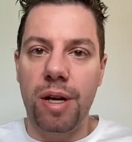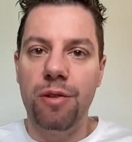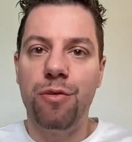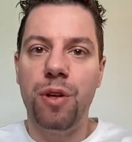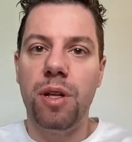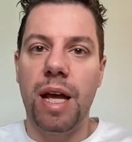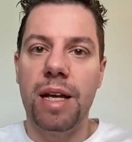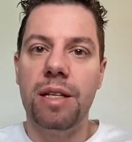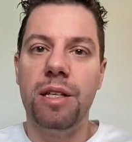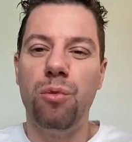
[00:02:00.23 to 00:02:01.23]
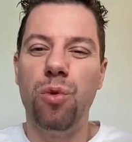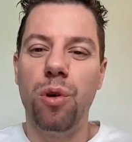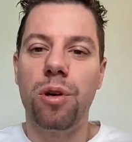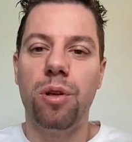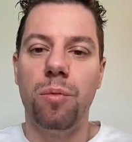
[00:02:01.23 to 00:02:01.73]
you feel like the
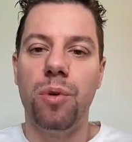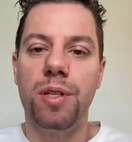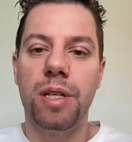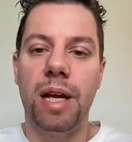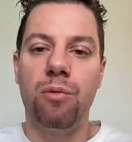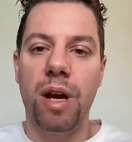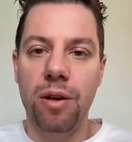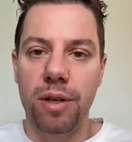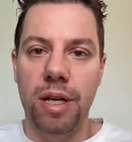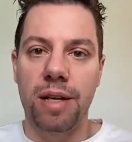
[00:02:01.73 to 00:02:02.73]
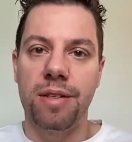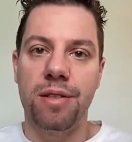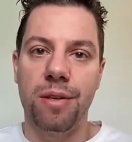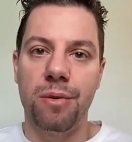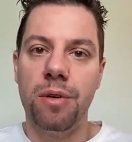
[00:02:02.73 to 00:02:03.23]
world almost like recognizes
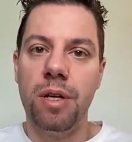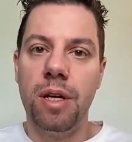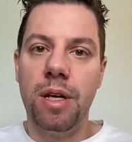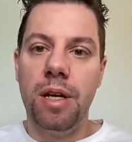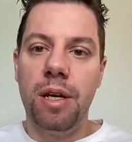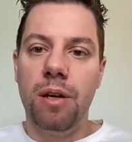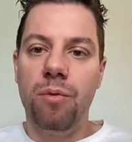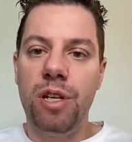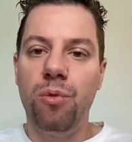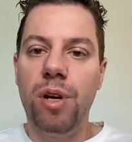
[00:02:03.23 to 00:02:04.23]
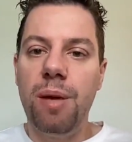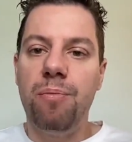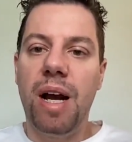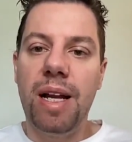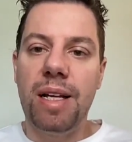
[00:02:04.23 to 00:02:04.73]
you. When you're really
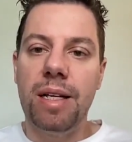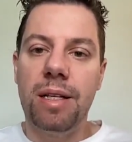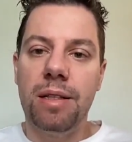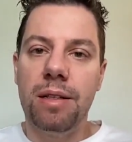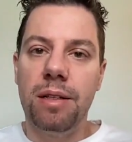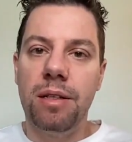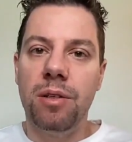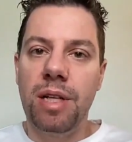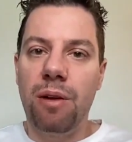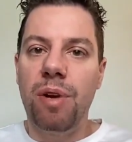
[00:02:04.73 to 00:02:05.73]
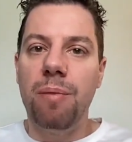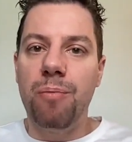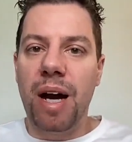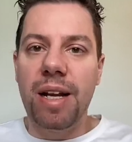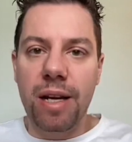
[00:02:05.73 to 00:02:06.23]
buying, you're not really
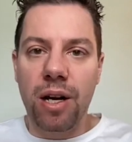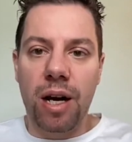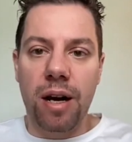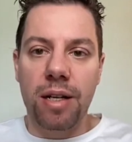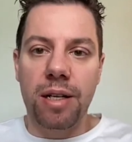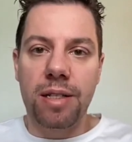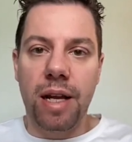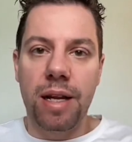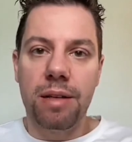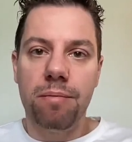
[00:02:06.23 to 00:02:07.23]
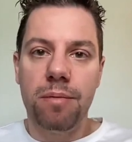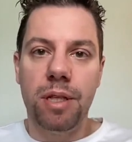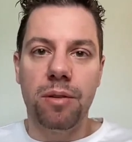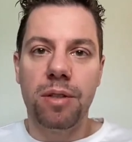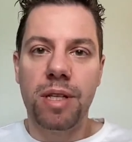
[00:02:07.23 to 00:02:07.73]
buying a car that is like, you
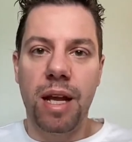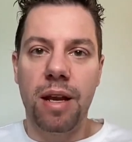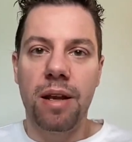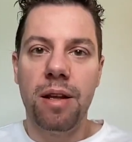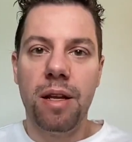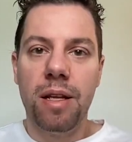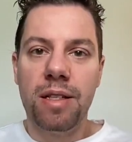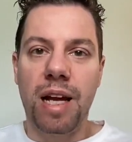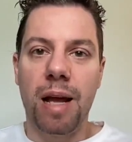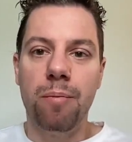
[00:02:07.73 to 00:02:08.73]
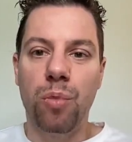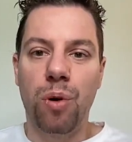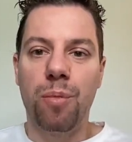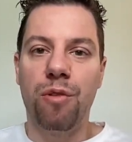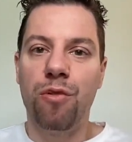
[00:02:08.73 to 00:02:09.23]
know, ten times more
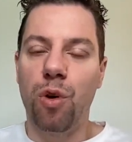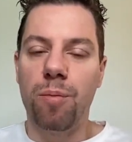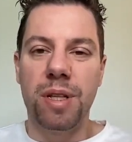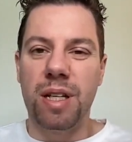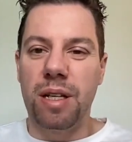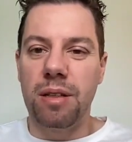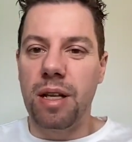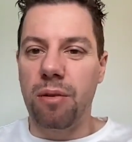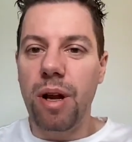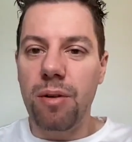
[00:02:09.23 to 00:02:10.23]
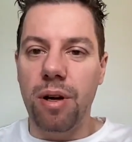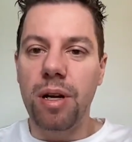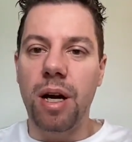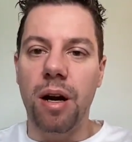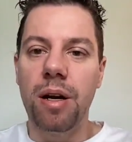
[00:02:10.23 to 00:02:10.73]
performant than, than a regular
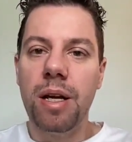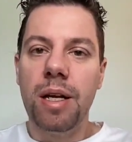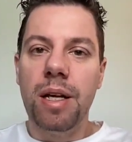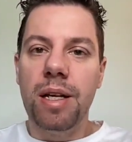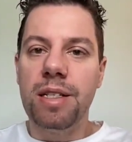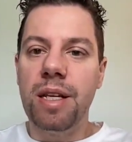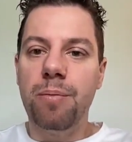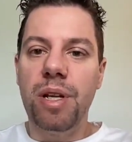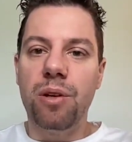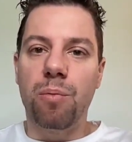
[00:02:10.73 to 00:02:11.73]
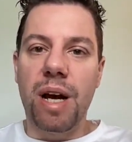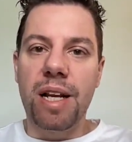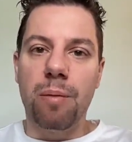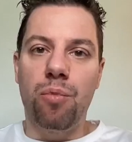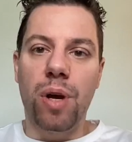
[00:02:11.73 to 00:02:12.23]
car. It's simply you're buying
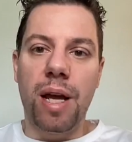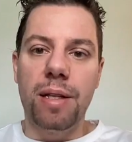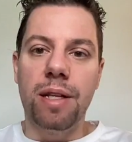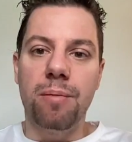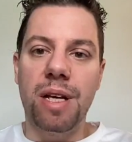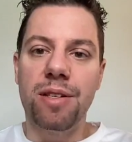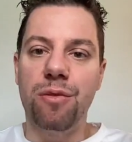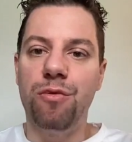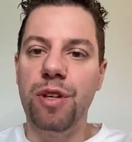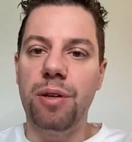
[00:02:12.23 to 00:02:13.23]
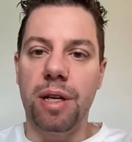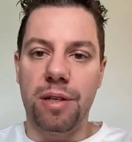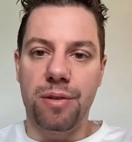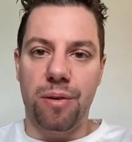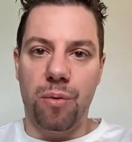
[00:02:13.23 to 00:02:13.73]
a brand that makes you feel in a
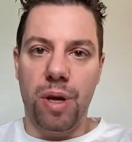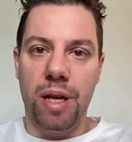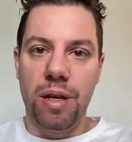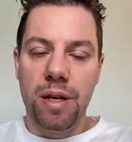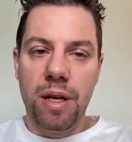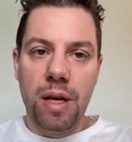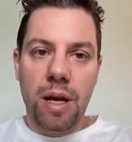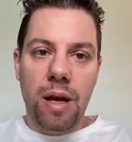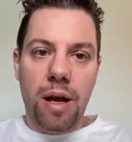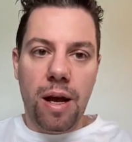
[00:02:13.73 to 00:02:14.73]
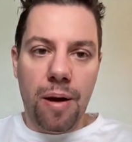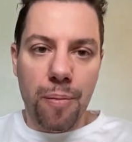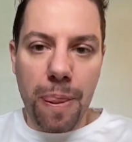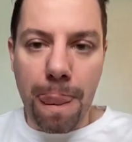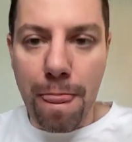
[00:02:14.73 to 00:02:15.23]
certain way.
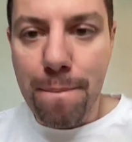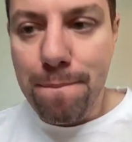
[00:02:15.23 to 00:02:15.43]
Um,